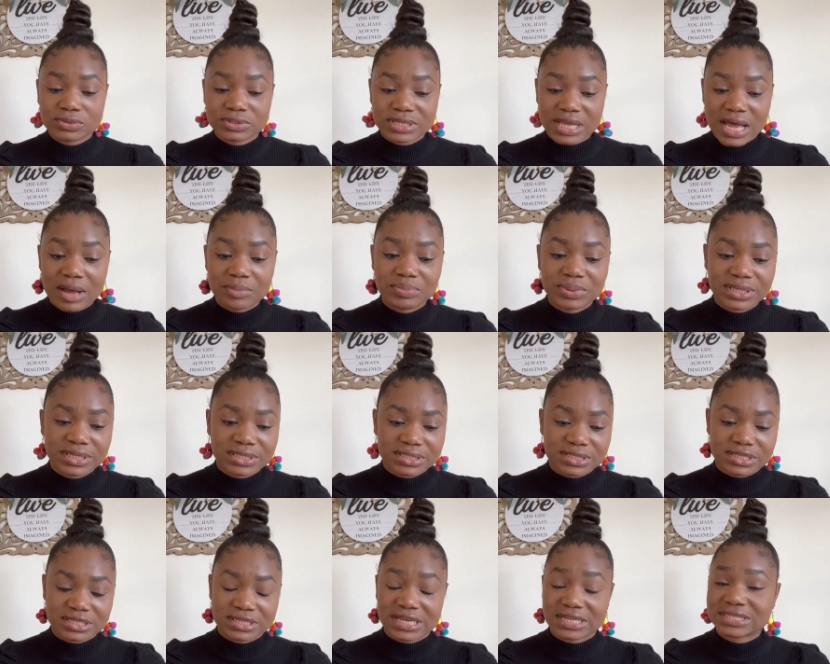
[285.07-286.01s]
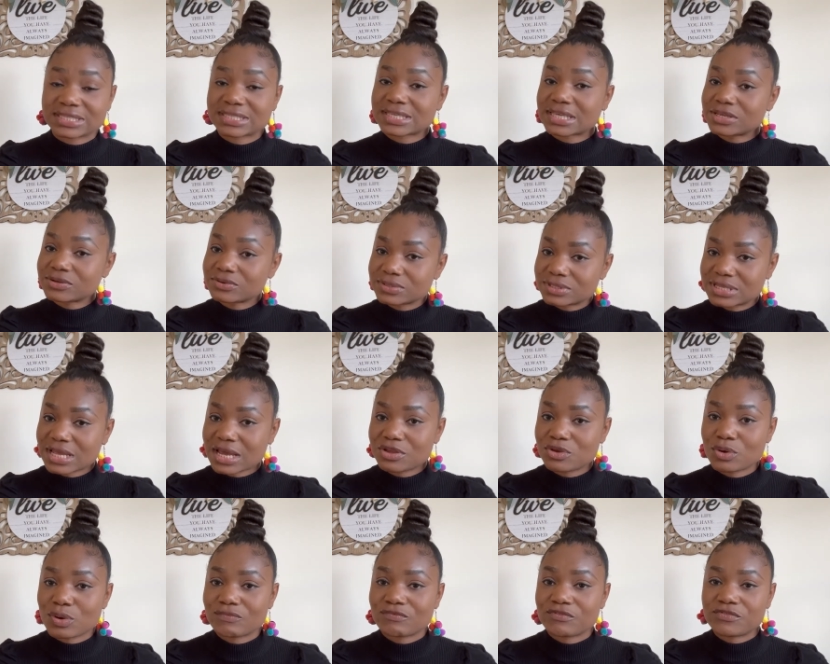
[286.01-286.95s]
abilities and skills that
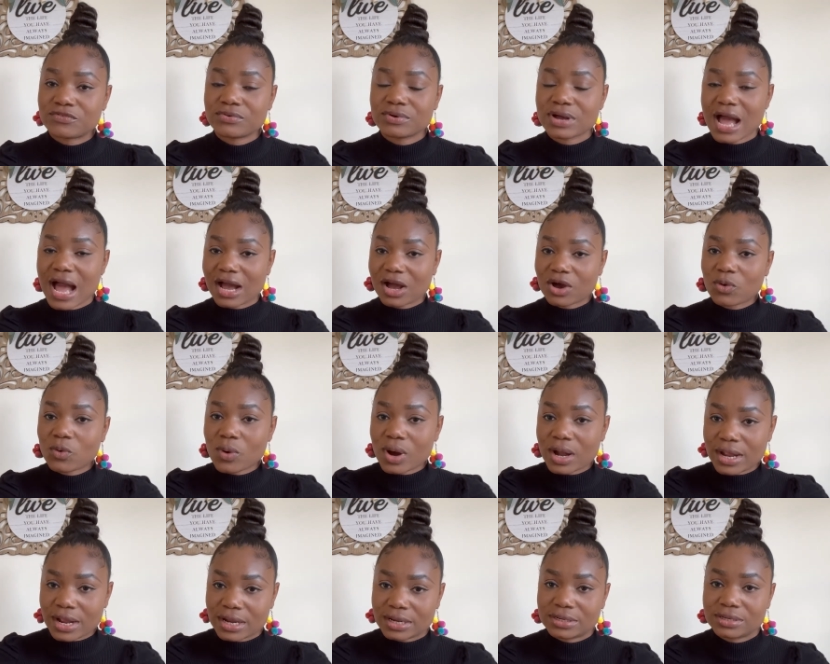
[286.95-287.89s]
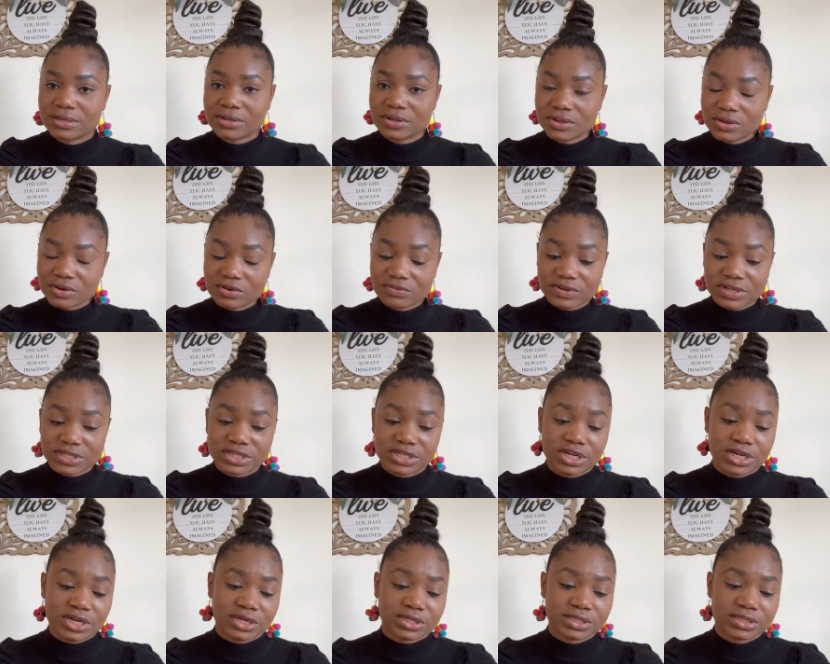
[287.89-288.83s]
you've acquired over the
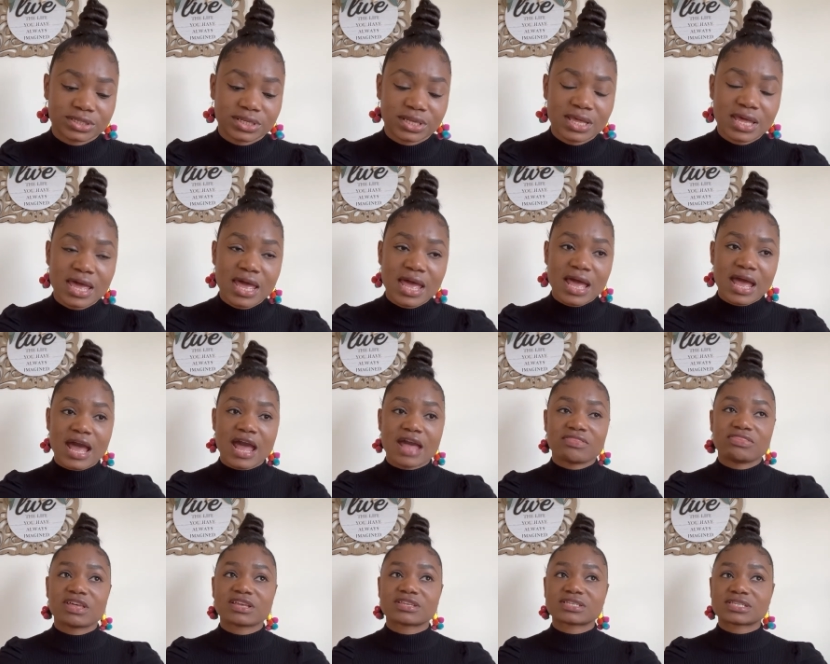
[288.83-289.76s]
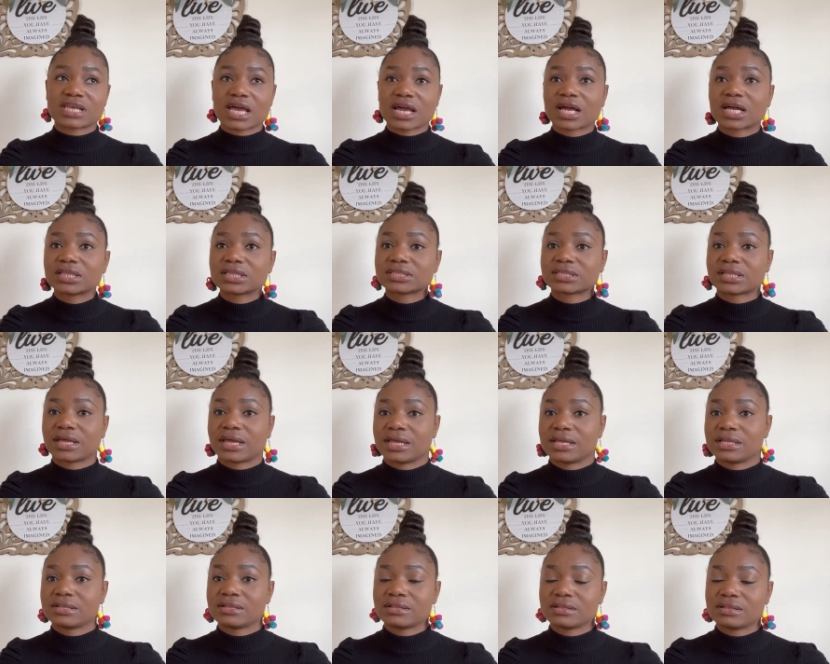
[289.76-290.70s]
years. And the second
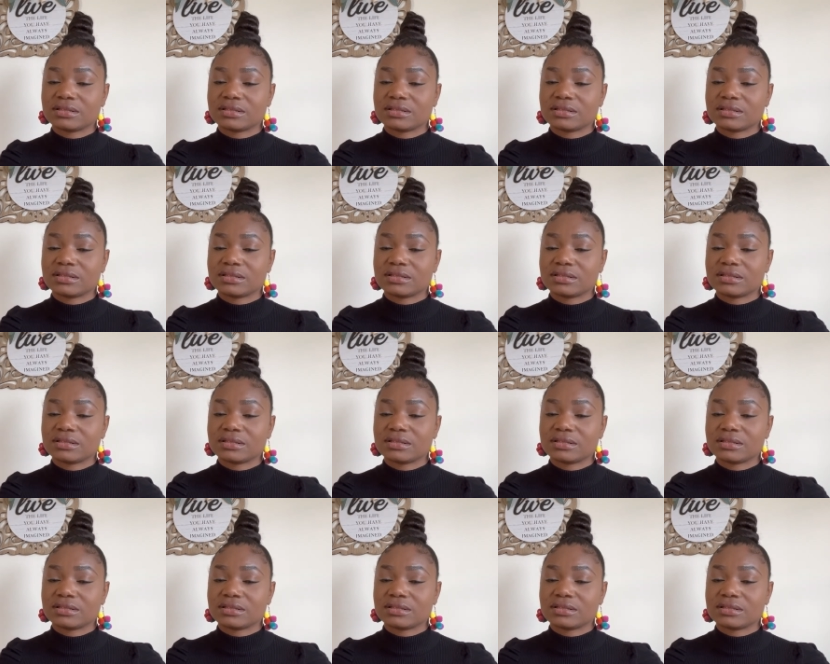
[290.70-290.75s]
thing,